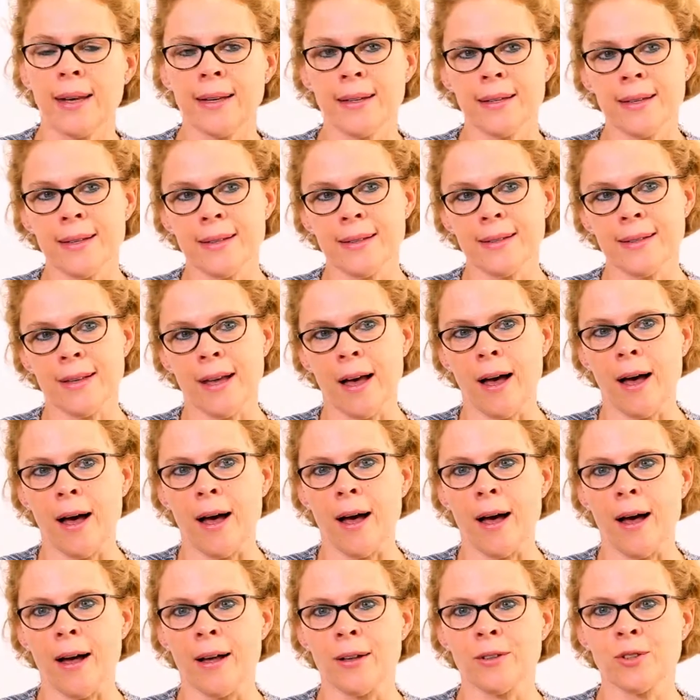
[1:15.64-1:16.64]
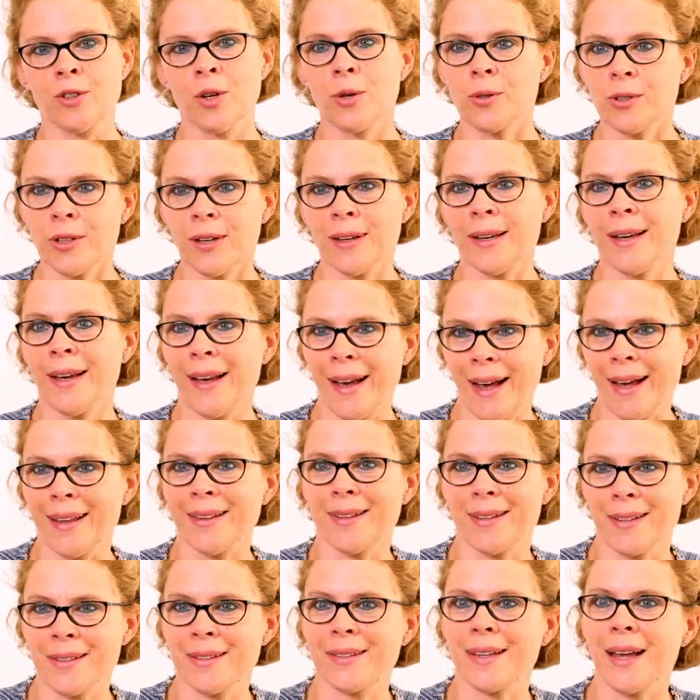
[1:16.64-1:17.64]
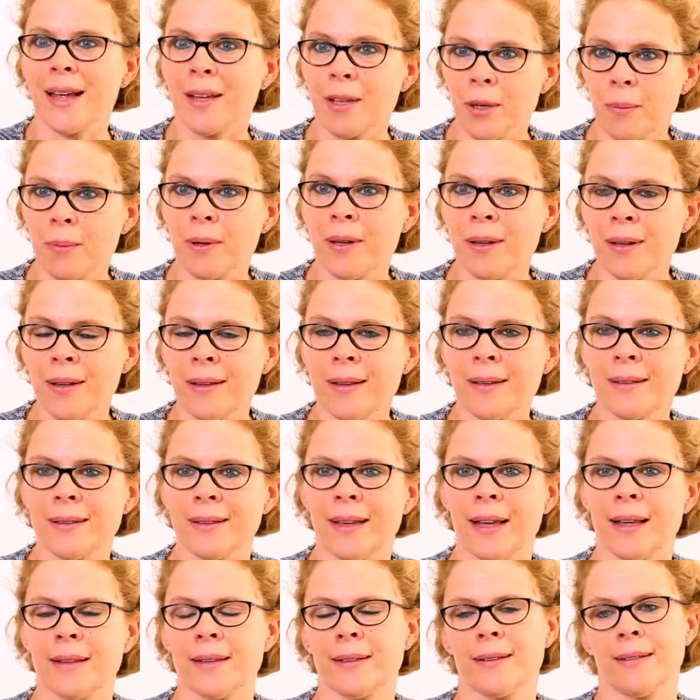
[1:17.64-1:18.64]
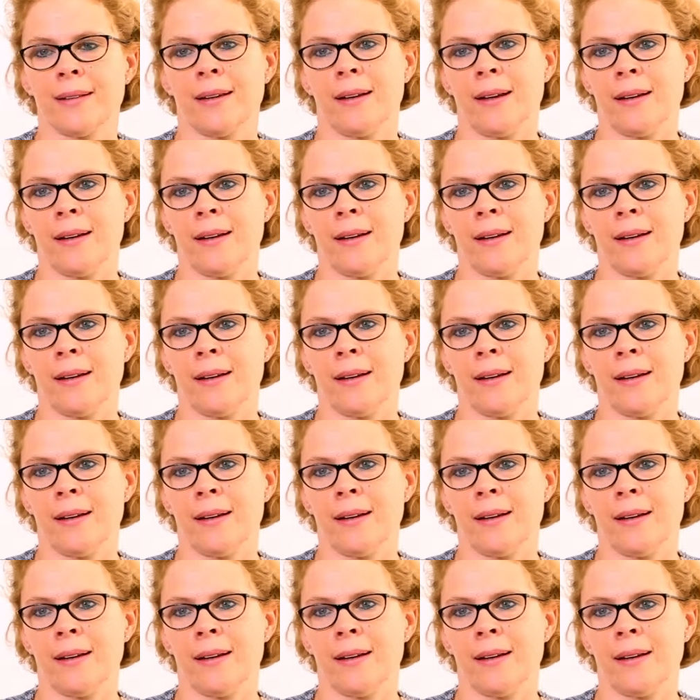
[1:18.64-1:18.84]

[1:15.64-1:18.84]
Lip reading: it is totally understandable that